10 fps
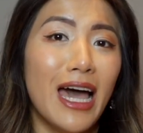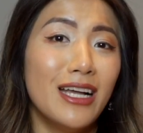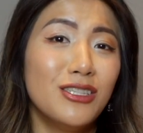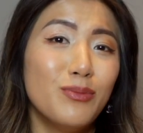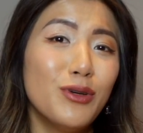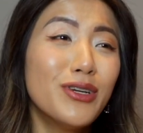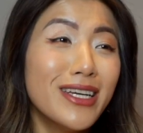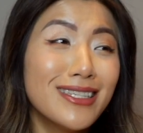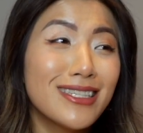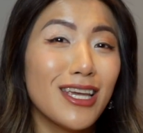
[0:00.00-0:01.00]
And to be
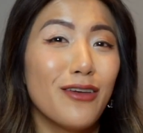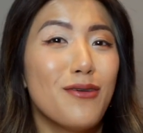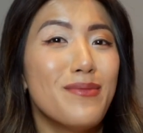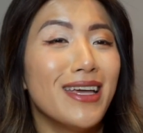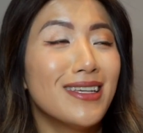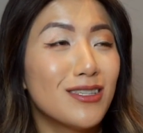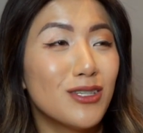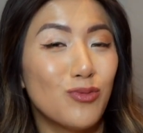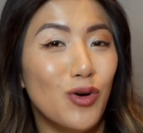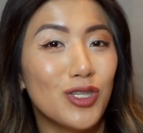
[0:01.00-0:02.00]
honest, if it makes
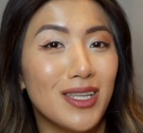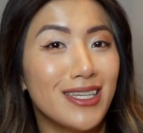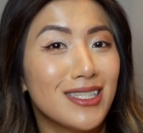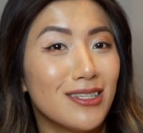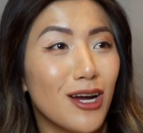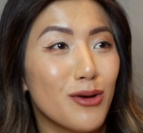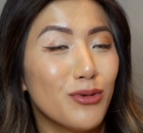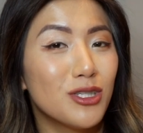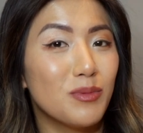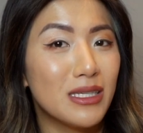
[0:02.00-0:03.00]
this watch less
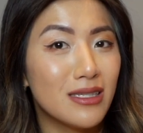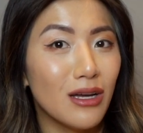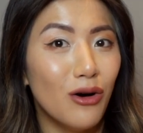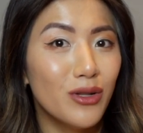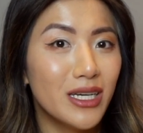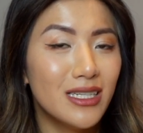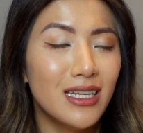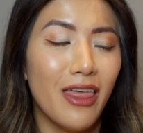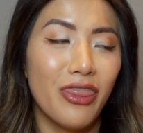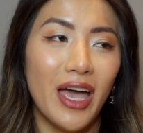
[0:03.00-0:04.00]
desirable to be
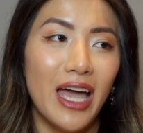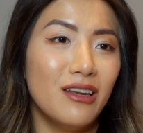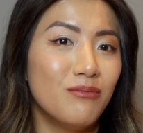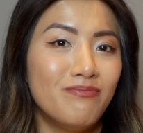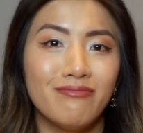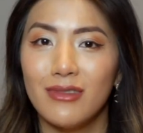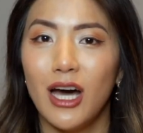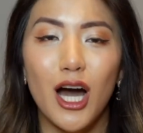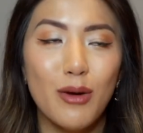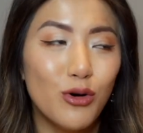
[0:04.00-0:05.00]
stolen, then
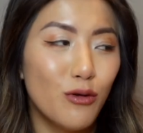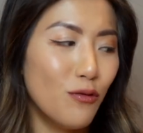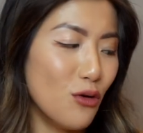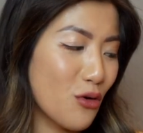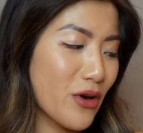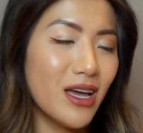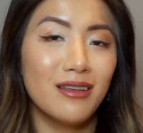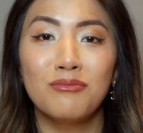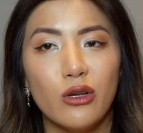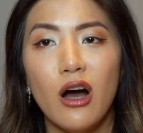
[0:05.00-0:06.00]
I'm all for
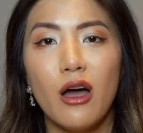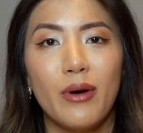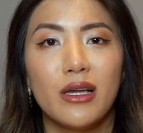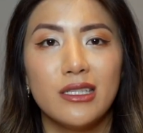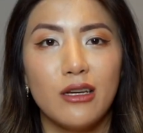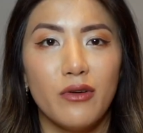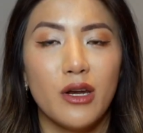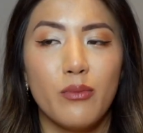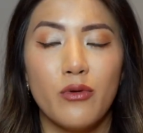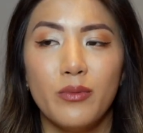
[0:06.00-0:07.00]
it. So I personally don't
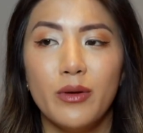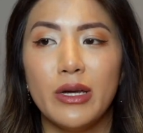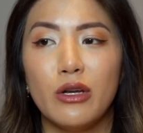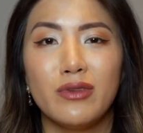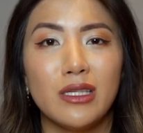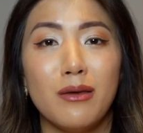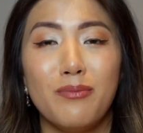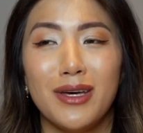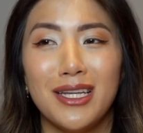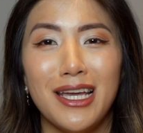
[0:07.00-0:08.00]
find it a problem. And obviously
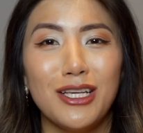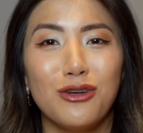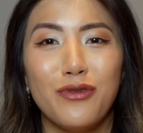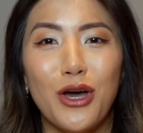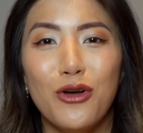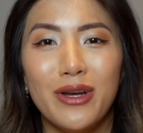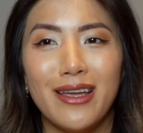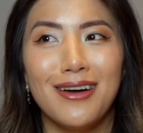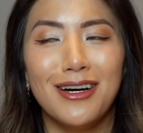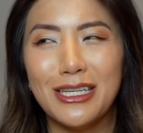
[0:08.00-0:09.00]
by the nature of
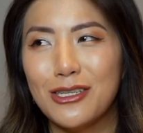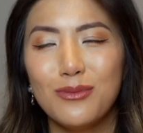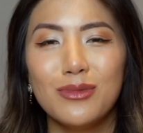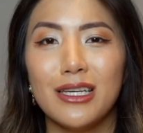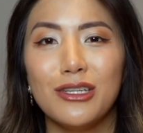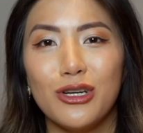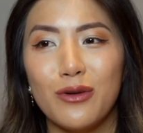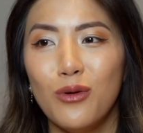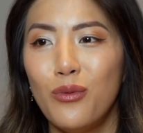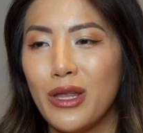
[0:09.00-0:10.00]
owning items in
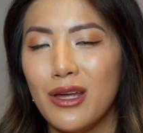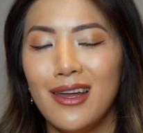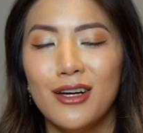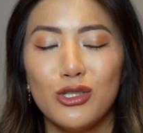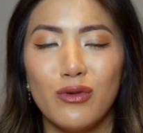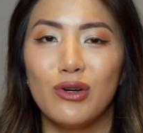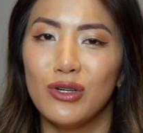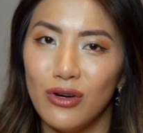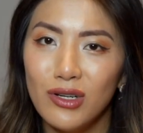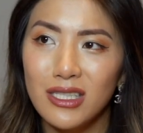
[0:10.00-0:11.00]
general, whether luxury or
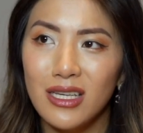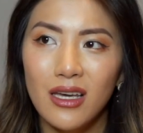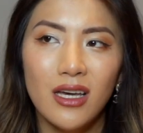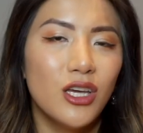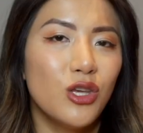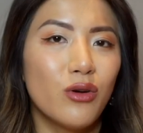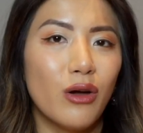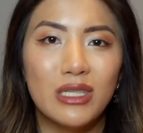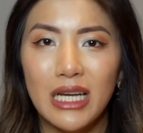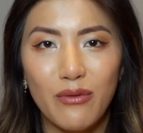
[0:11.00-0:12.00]
not, you're
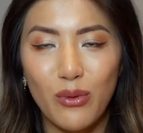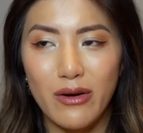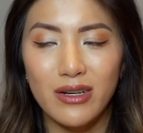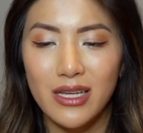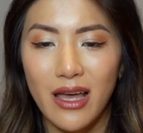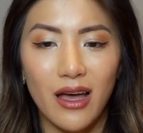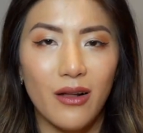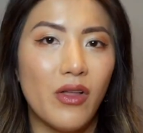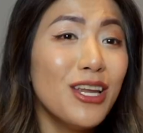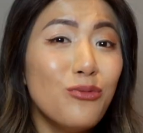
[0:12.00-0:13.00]
going to have wear and
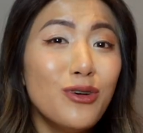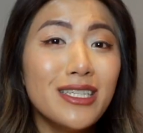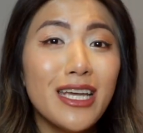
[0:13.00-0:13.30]
tear. You know, one